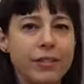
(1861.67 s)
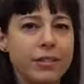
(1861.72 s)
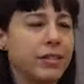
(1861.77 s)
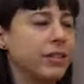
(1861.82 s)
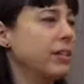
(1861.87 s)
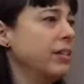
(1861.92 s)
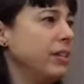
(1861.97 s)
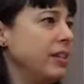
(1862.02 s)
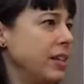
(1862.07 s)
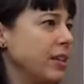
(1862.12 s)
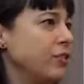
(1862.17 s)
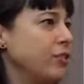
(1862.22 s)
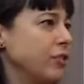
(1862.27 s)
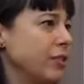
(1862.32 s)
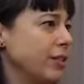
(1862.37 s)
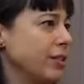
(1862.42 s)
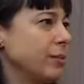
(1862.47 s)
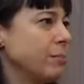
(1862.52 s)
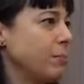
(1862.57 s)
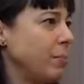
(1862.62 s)
physically
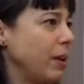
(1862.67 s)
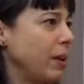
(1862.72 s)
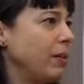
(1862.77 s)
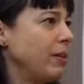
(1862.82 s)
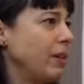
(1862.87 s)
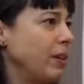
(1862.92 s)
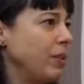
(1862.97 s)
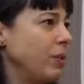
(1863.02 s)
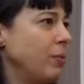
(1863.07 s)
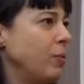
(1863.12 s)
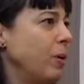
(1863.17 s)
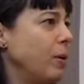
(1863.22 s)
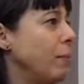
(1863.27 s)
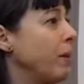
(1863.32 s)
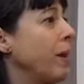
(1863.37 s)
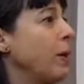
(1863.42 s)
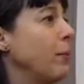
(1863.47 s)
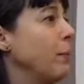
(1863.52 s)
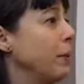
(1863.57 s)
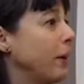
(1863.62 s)
dangerous, but, you know, what am
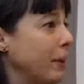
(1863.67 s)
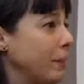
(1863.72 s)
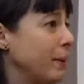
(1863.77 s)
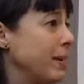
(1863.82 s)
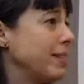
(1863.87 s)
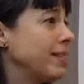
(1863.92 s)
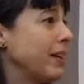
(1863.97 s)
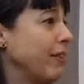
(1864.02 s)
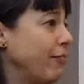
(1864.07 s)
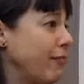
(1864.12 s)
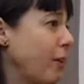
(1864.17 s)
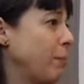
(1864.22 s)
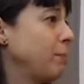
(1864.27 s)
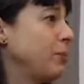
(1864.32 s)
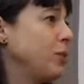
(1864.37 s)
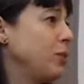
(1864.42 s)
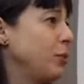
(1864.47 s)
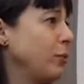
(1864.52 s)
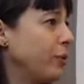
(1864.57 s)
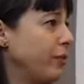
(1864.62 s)
I opening myself
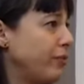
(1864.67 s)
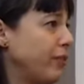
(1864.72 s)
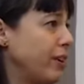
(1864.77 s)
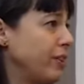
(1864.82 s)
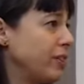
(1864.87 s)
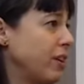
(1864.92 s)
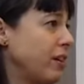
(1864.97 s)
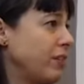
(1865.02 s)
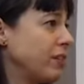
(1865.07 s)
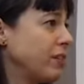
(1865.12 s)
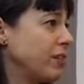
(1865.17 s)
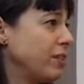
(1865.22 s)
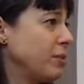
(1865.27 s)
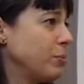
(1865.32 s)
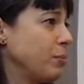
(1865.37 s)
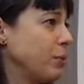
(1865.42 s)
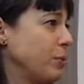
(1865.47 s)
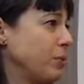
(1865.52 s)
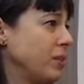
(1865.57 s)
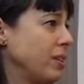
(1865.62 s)
up to if I talk to this
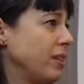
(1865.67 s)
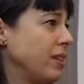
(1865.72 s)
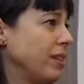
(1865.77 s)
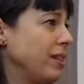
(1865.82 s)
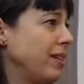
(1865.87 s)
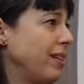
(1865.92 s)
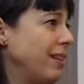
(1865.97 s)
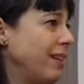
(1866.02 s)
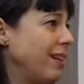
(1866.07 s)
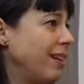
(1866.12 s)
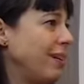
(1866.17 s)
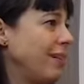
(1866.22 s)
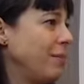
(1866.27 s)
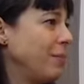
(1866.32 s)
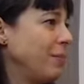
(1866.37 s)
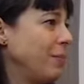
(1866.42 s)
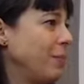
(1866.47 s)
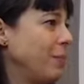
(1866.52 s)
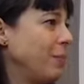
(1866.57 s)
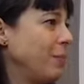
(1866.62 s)
person?
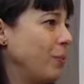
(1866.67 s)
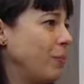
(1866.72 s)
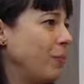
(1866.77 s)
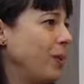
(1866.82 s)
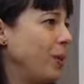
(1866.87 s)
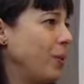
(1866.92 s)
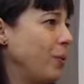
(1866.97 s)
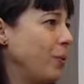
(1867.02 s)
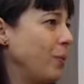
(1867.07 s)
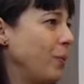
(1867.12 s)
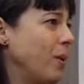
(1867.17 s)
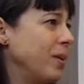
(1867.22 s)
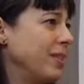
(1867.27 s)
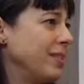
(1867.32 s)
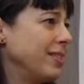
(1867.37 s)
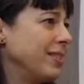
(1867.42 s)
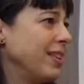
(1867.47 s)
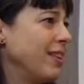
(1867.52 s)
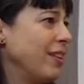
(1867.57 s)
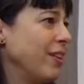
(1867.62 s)
You know, what
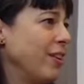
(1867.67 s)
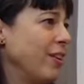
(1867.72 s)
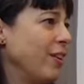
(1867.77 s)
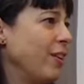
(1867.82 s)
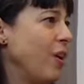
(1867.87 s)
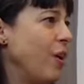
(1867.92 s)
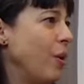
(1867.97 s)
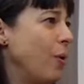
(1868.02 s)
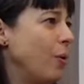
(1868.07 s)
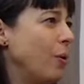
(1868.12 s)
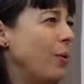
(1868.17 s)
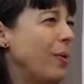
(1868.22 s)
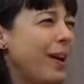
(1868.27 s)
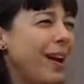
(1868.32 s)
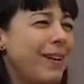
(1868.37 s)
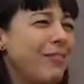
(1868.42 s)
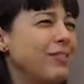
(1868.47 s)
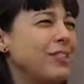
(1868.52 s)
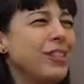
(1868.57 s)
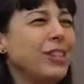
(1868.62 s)
do I
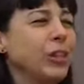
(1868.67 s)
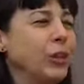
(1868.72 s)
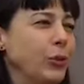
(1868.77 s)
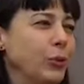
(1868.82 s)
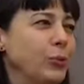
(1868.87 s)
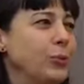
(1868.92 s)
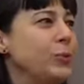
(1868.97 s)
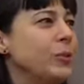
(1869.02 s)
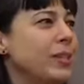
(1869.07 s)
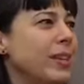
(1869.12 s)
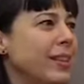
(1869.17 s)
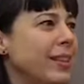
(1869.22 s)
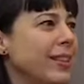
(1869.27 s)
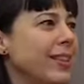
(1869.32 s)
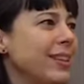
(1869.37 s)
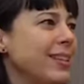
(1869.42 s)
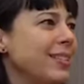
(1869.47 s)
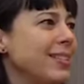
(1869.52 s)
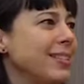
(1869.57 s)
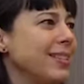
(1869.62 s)
have to lose in
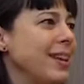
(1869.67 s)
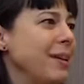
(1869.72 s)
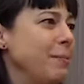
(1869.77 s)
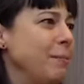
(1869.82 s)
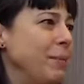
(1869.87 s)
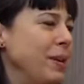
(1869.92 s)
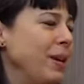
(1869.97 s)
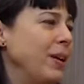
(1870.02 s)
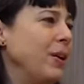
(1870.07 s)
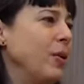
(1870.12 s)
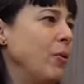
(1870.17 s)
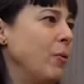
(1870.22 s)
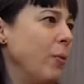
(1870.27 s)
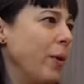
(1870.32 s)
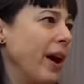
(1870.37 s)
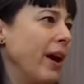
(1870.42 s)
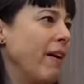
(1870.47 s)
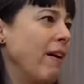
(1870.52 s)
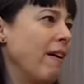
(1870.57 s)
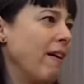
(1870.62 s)
this? And being
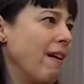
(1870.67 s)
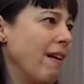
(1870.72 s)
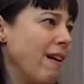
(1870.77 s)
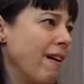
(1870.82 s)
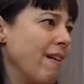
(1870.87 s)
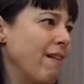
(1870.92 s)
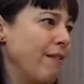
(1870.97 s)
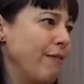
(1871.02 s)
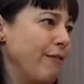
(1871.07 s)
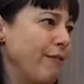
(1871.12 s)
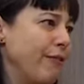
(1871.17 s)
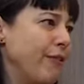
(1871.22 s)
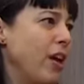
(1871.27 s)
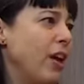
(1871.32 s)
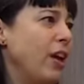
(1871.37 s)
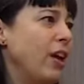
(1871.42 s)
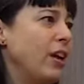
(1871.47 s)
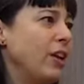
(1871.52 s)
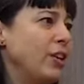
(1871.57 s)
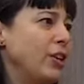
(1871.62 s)
aware of,
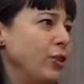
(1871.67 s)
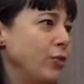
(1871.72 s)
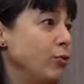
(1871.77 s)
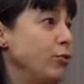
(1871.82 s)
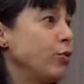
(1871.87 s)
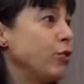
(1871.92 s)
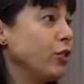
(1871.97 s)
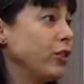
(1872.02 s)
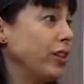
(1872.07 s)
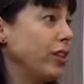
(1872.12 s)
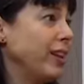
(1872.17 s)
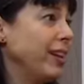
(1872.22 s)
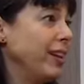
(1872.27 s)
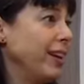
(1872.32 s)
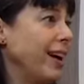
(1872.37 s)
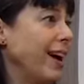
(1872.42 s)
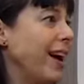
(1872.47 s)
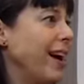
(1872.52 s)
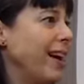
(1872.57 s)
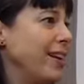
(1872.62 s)

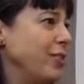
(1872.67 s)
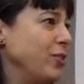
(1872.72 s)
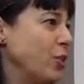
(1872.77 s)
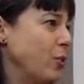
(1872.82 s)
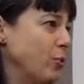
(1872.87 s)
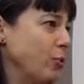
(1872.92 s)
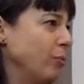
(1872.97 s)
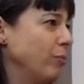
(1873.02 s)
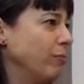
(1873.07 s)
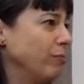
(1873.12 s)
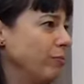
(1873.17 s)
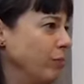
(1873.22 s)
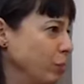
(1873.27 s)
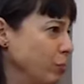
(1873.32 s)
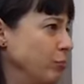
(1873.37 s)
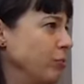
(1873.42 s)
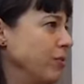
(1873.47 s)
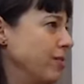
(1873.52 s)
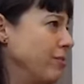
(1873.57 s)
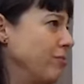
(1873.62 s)
usually I don't
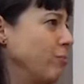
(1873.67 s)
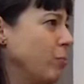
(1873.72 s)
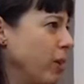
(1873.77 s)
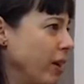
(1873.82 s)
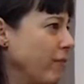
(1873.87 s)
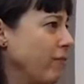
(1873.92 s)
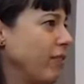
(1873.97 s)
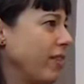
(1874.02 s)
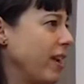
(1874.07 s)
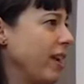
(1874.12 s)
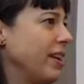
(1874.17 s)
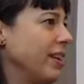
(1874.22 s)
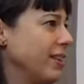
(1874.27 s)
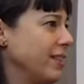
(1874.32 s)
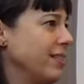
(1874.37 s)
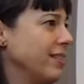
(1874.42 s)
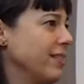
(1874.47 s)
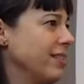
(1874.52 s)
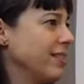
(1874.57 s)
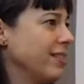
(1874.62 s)
lose whatever
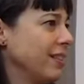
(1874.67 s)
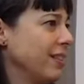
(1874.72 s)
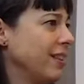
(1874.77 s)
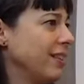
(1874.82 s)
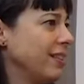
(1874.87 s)
that is.